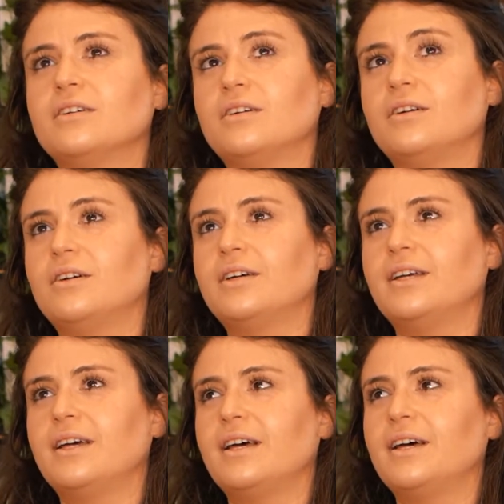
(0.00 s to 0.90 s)

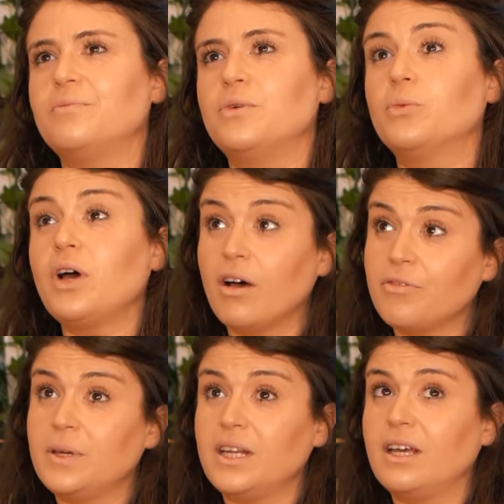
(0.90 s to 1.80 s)
I've
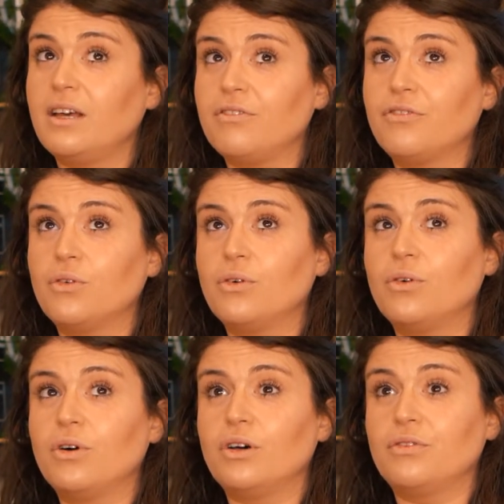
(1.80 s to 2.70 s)
been here
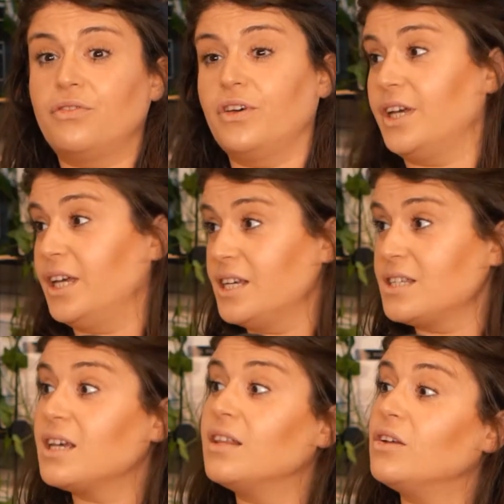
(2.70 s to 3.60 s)
for over 30
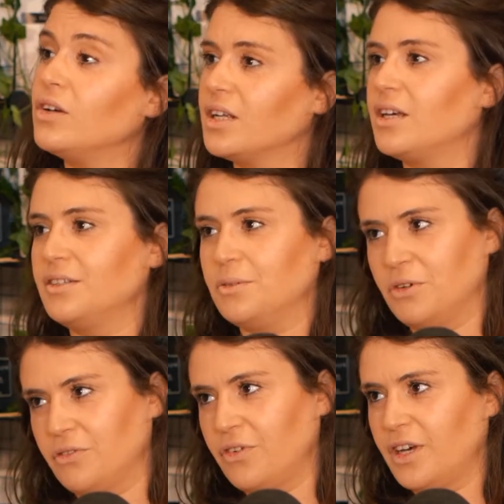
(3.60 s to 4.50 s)
years, in the United Kingdom
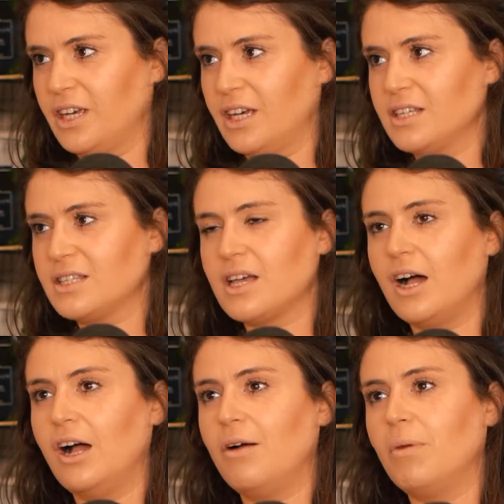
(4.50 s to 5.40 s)
over 30 years.
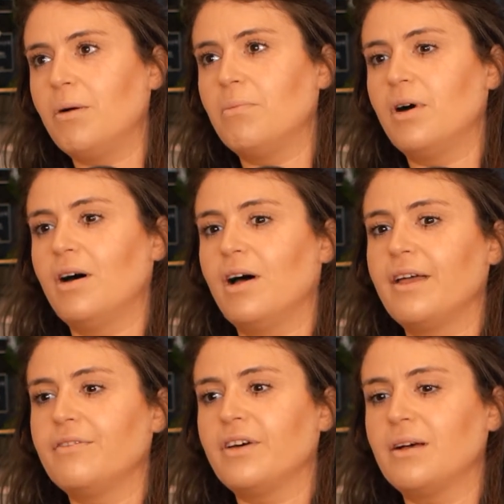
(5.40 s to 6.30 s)
My
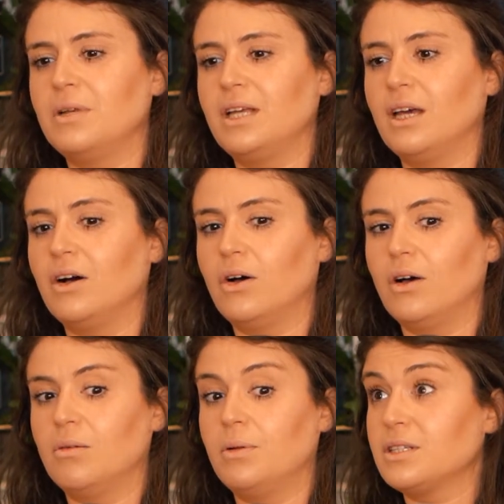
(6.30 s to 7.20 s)
family
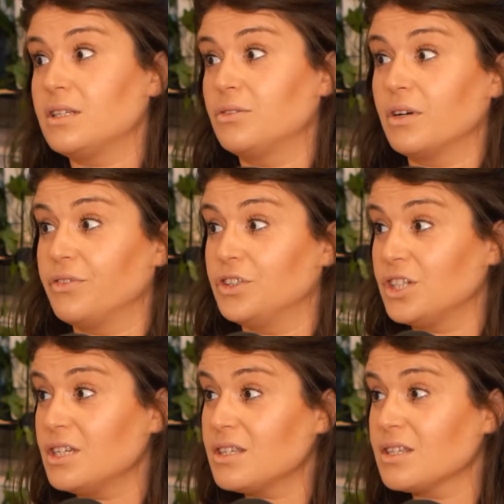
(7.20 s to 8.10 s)
are political
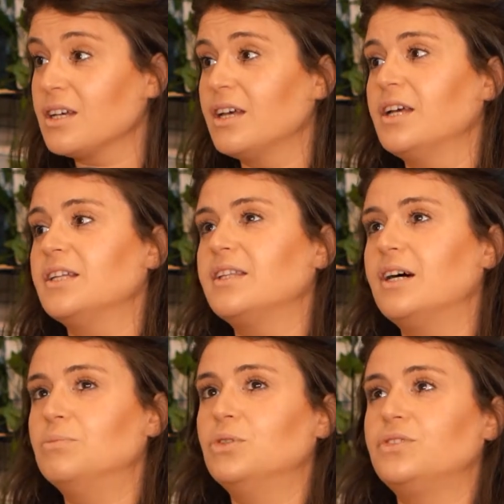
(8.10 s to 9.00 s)
refugees
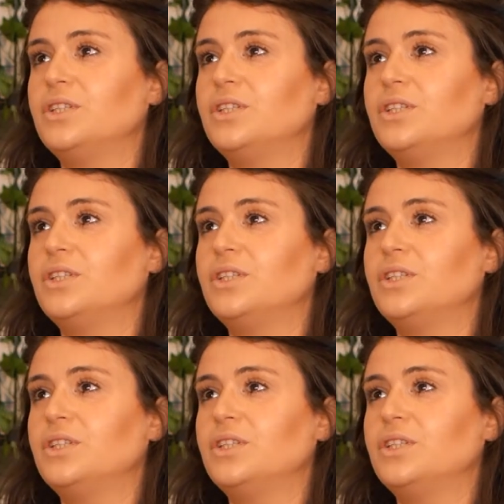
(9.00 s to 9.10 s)
that moved